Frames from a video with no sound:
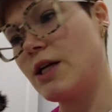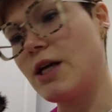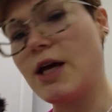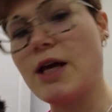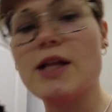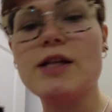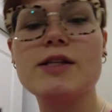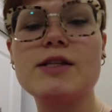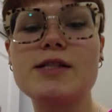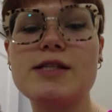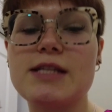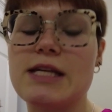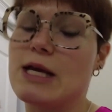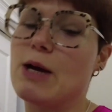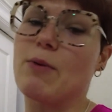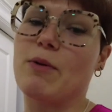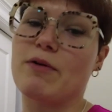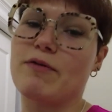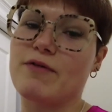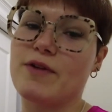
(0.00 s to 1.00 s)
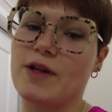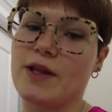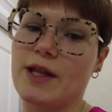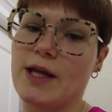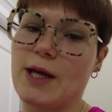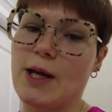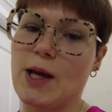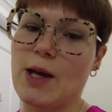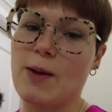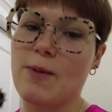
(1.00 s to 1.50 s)
and see how we're
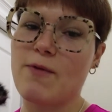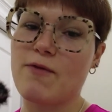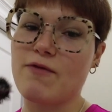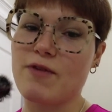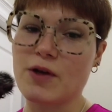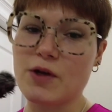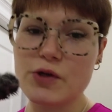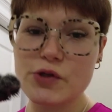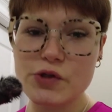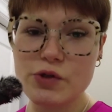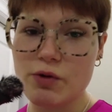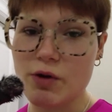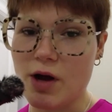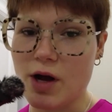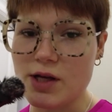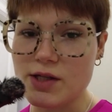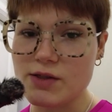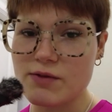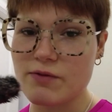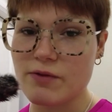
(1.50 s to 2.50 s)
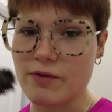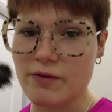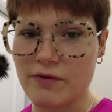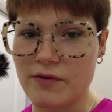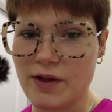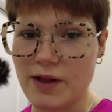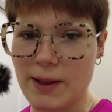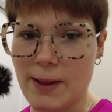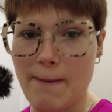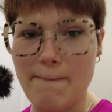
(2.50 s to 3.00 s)
feeling. Fingers crossed for
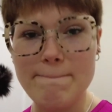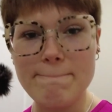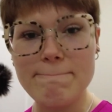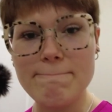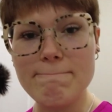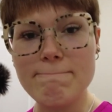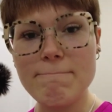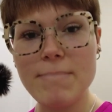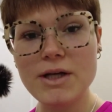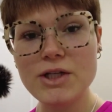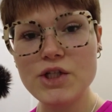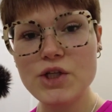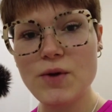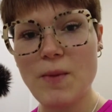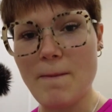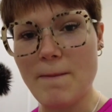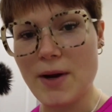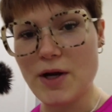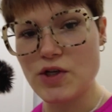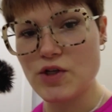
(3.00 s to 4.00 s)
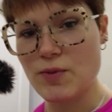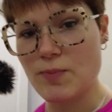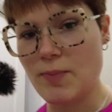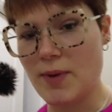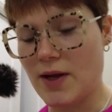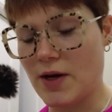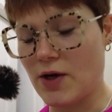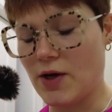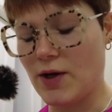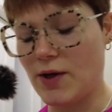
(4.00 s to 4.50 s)
feeling much, much
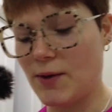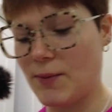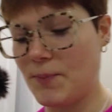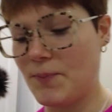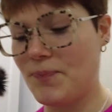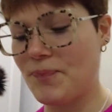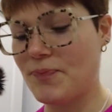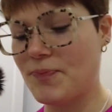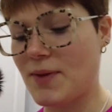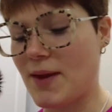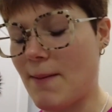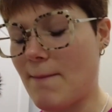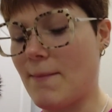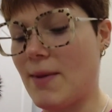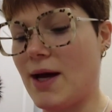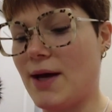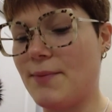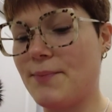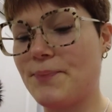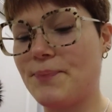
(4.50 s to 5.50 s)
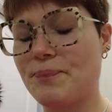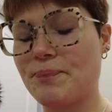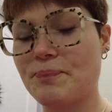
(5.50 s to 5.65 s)
better. But